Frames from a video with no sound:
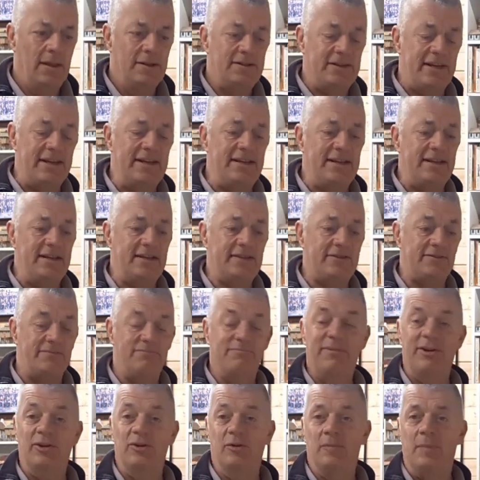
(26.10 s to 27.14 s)
Tedious,
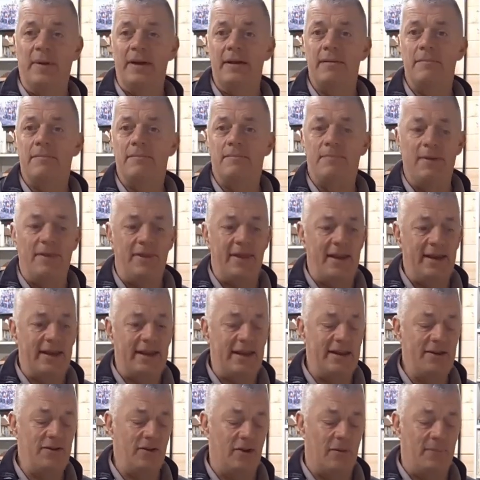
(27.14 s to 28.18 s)
a little bit, but then
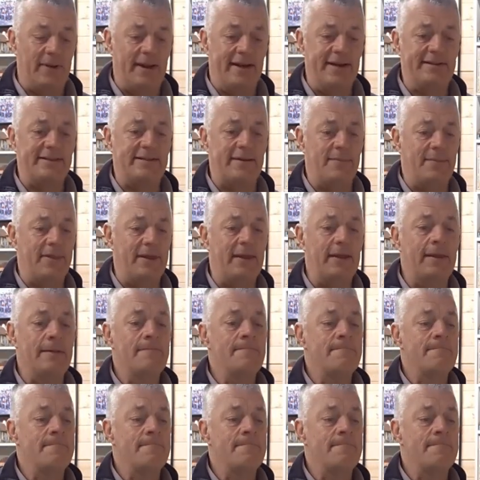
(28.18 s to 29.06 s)
again you've got to paint something.